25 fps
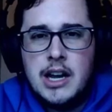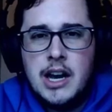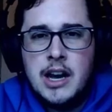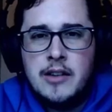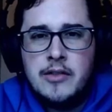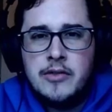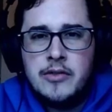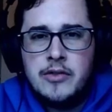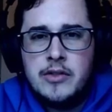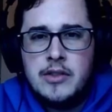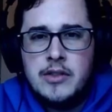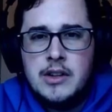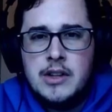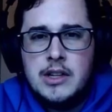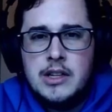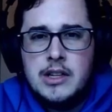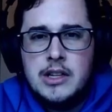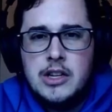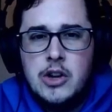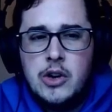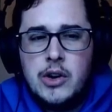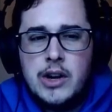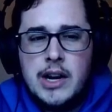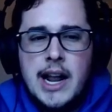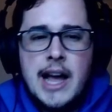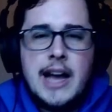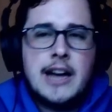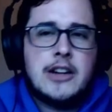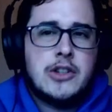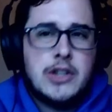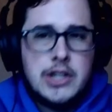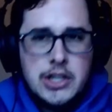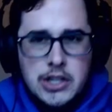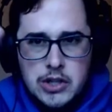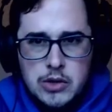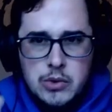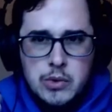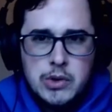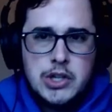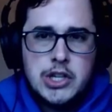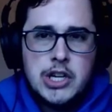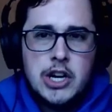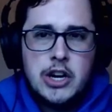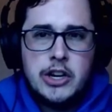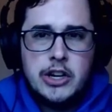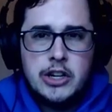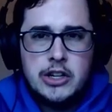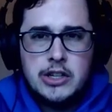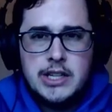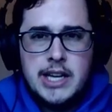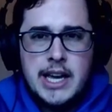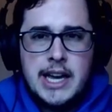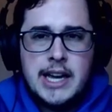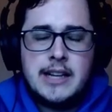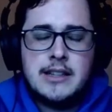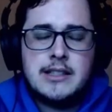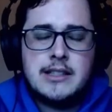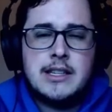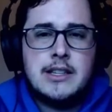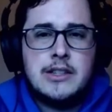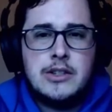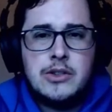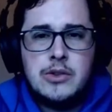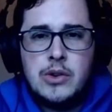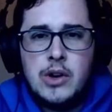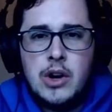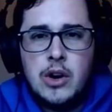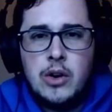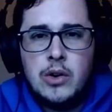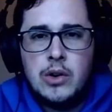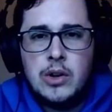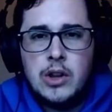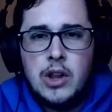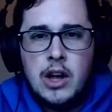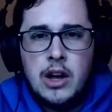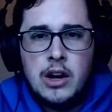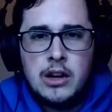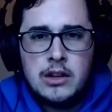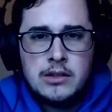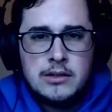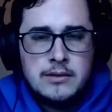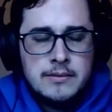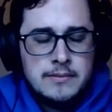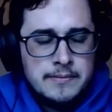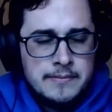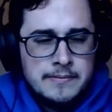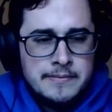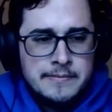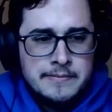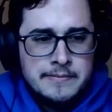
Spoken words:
enough. You can actually switch out your tanks as you go along.